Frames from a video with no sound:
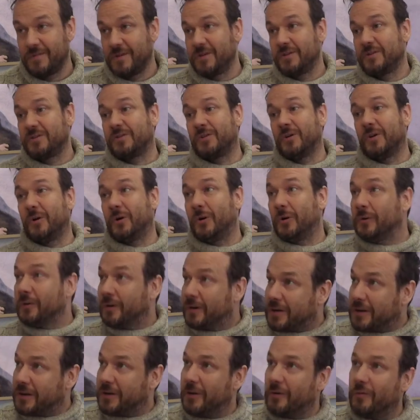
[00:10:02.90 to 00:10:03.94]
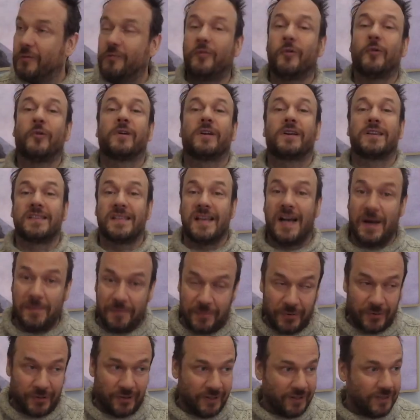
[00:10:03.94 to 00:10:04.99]
So, you know, for
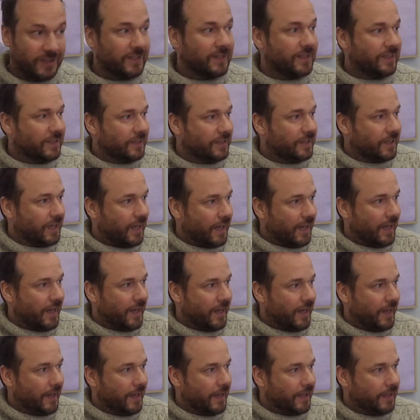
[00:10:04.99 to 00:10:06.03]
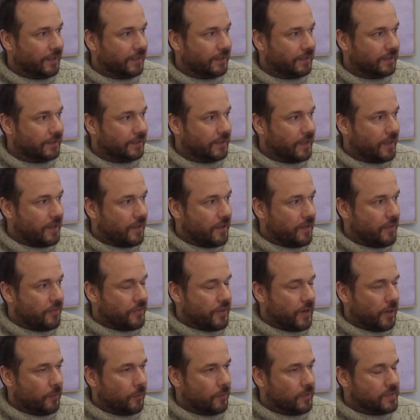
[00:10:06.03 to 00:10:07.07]
example,
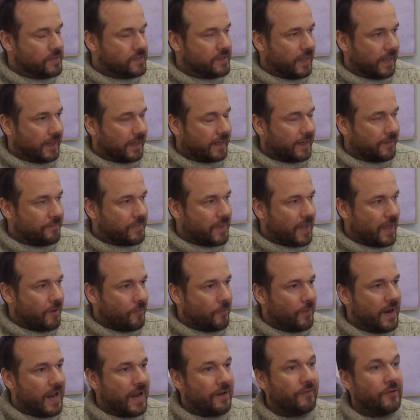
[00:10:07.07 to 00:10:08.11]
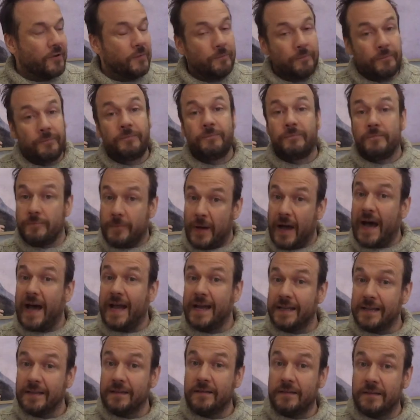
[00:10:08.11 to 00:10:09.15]
There was like whenever
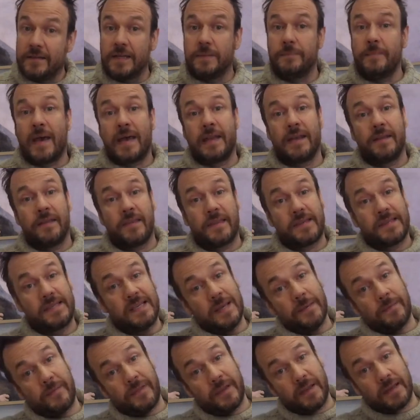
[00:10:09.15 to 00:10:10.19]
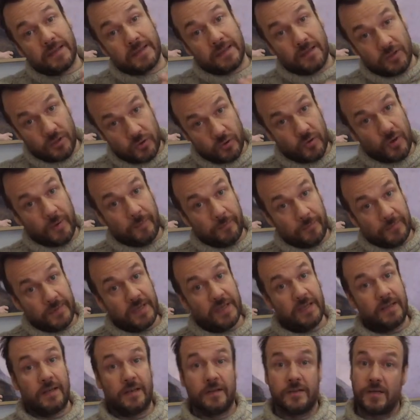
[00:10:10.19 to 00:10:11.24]
Biden did many of the same things that Trump
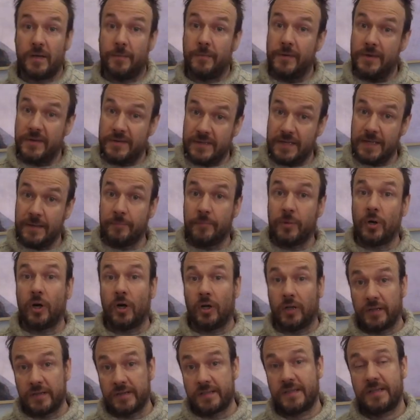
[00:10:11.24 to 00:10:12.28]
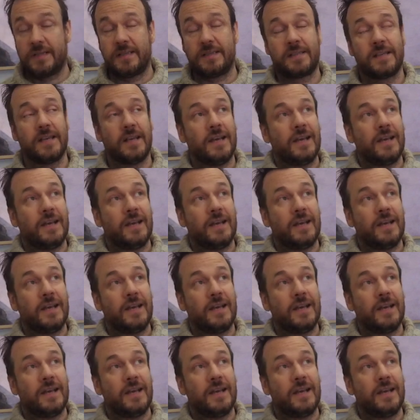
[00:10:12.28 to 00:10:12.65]
did and some of the same policies,